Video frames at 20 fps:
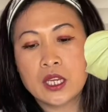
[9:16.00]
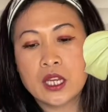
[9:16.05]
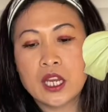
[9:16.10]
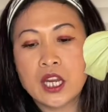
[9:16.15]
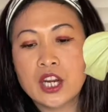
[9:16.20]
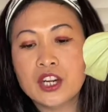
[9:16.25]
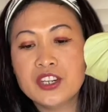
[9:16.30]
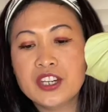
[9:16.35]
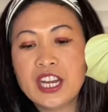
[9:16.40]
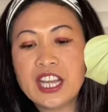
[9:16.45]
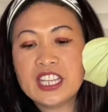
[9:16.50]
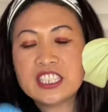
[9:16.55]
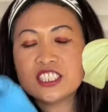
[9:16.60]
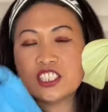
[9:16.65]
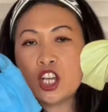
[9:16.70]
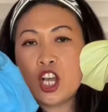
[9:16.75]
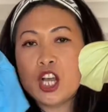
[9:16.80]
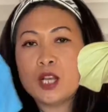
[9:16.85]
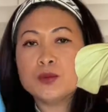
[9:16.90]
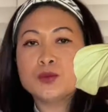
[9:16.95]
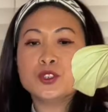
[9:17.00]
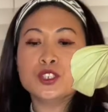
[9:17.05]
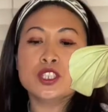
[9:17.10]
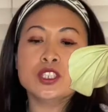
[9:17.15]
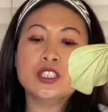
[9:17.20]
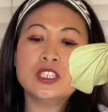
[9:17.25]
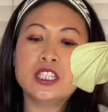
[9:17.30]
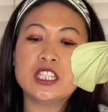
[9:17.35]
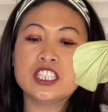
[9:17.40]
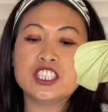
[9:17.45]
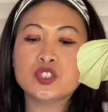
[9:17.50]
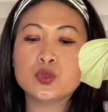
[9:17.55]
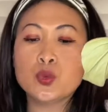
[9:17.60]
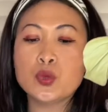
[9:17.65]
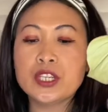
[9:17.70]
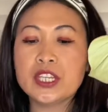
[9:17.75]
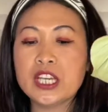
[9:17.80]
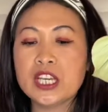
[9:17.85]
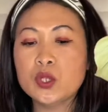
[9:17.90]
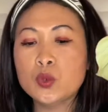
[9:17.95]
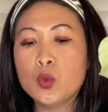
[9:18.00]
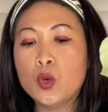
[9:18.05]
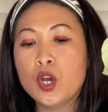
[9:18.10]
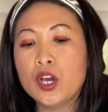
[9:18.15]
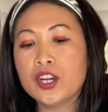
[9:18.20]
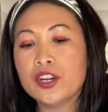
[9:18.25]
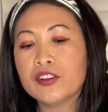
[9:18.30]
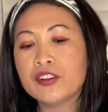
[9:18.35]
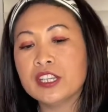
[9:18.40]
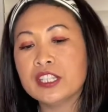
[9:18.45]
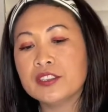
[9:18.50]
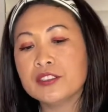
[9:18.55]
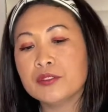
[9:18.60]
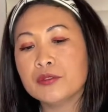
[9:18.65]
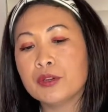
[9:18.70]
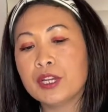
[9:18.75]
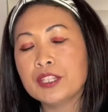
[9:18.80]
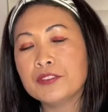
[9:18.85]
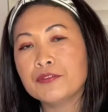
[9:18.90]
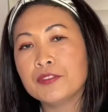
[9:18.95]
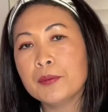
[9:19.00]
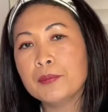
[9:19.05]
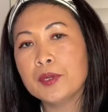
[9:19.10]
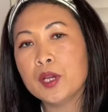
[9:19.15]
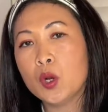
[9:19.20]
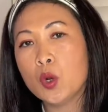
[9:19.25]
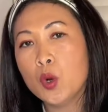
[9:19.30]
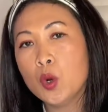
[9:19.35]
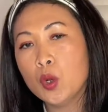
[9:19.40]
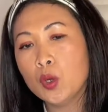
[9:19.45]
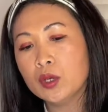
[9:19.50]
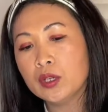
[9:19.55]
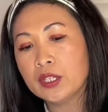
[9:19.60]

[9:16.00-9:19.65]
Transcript: Our next option is we can water it right from the hole